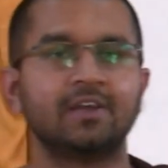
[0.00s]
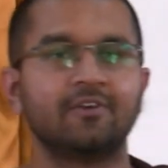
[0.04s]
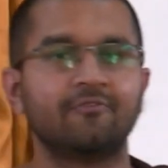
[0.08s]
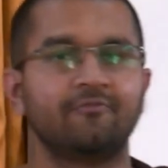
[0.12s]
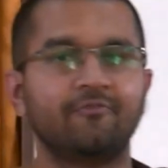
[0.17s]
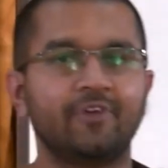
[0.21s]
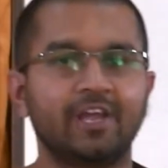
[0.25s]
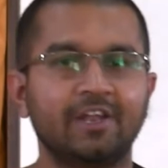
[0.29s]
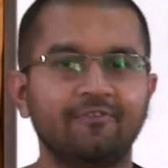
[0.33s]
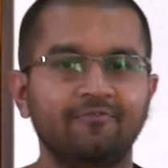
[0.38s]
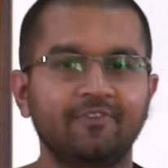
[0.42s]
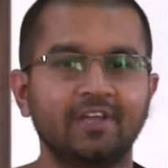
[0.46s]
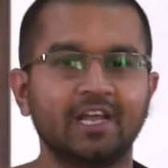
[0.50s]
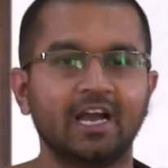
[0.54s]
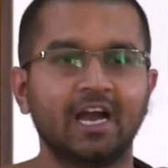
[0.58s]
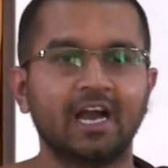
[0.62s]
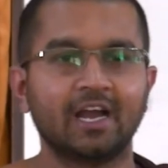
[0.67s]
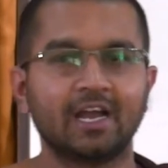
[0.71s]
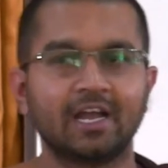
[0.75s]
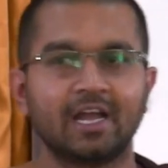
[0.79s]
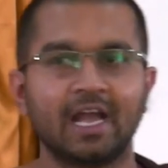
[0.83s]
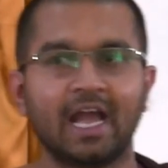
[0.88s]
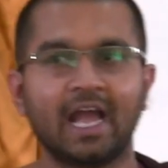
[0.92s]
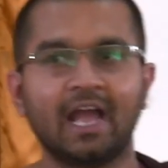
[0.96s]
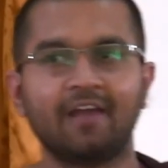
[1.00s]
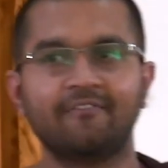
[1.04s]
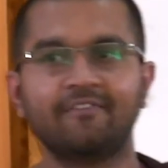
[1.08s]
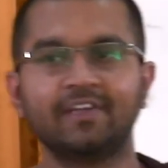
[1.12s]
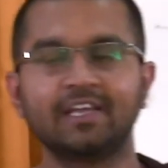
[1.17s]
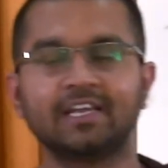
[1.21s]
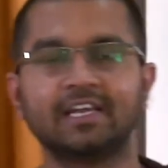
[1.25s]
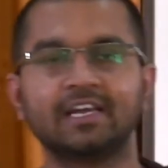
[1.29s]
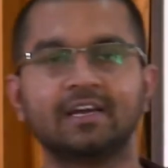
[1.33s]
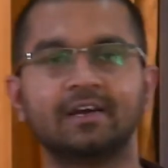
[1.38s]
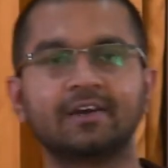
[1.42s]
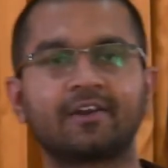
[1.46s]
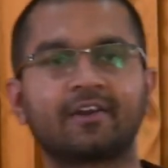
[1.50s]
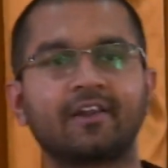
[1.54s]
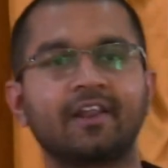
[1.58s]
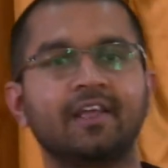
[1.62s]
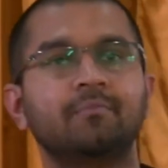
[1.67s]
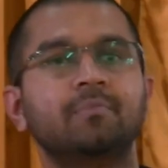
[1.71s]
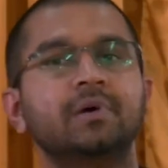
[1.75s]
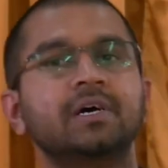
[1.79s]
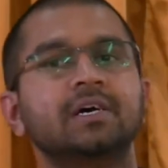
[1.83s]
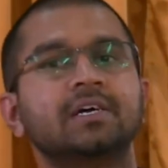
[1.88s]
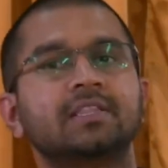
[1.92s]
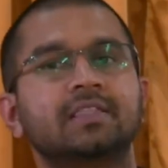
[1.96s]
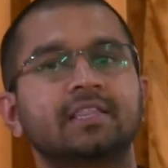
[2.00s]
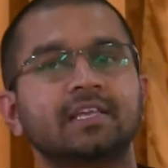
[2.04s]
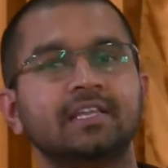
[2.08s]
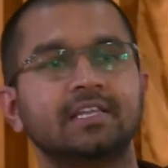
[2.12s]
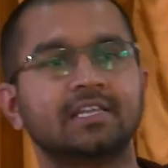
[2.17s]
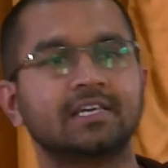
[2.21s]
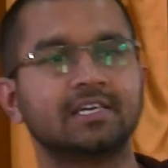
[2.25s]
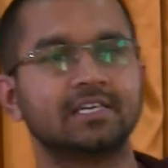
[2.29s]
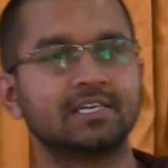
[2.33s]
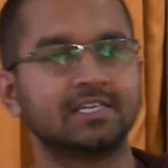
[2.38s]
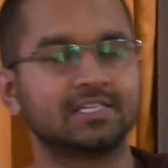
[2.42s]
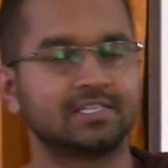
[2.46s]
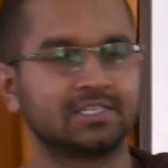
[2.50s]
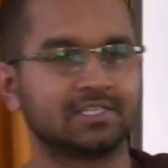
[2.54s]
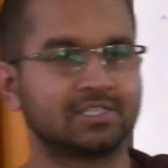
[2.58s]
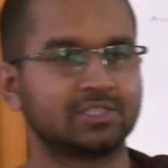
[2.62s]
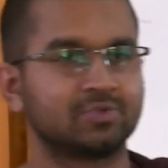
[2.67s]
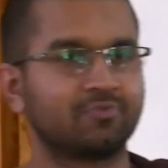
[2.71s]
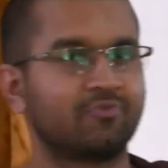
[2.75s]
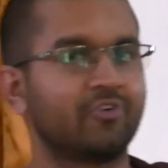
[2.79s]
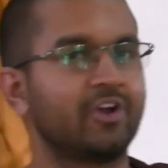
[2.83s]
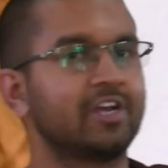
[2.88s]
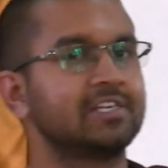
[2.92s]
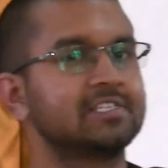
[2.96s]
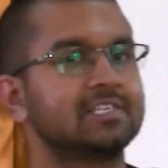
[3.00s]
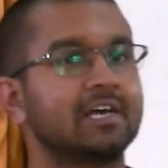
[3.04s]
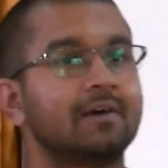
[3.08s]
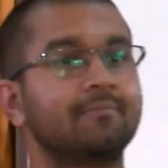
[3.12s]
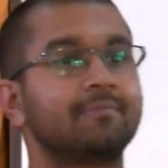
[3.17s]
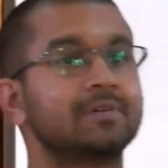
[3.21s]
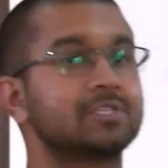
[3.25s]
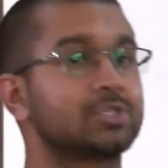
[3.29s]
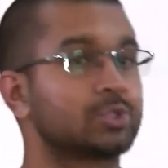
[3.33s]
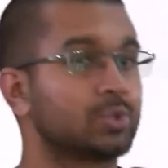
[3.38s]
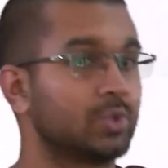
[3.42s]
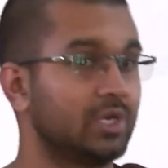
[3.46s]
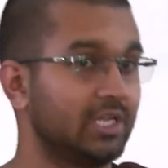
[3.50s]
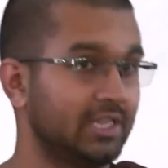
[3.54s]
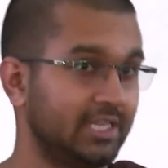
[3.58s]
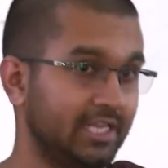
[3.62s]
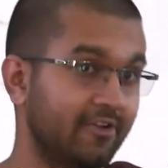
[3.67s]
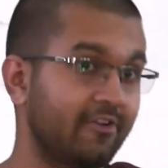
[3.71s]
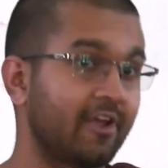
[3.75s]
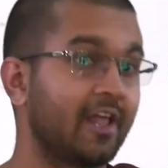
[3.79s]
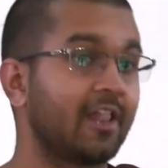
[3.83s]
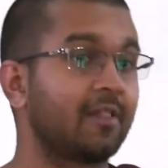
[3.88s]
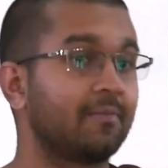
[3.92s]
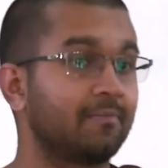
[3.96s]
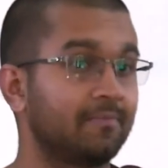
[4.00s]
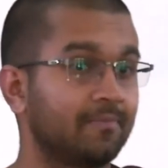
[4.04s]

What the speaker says: when we are having a rebirth in a, for example, Sugati realm,